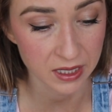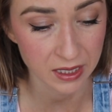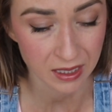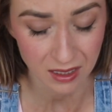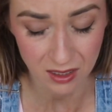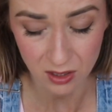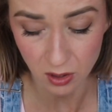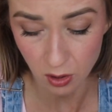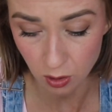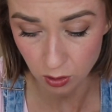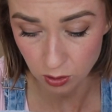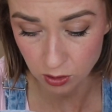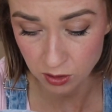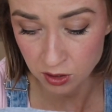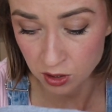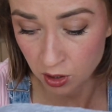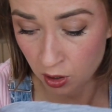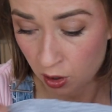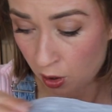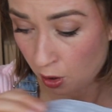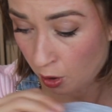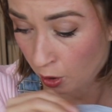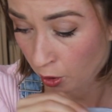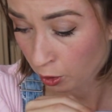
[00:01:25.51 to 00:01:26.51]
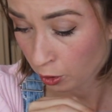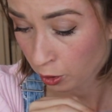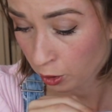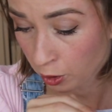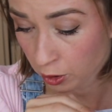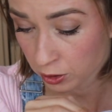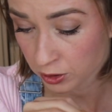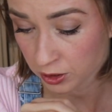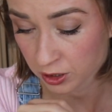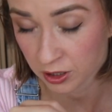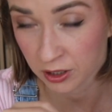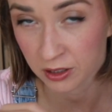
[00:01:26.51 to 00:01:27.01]
It's also
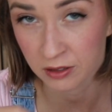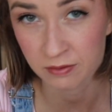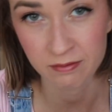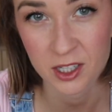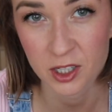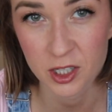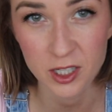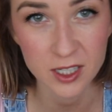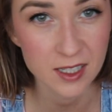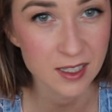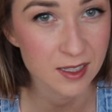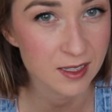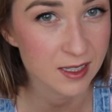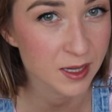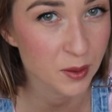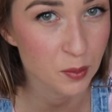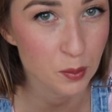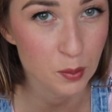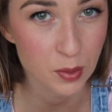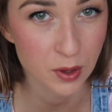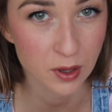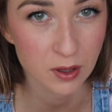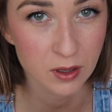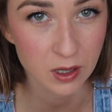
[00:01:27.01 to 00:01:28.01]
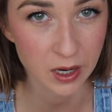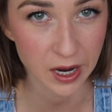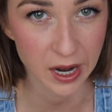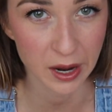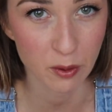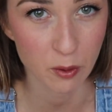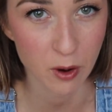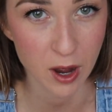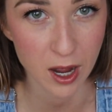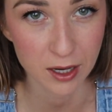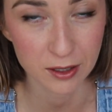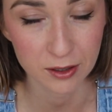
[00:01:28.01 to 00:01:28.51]
cotton, just a simple gray
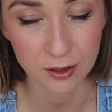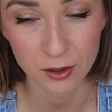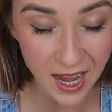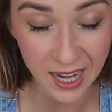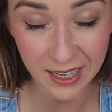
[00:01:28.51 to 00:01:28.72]
one.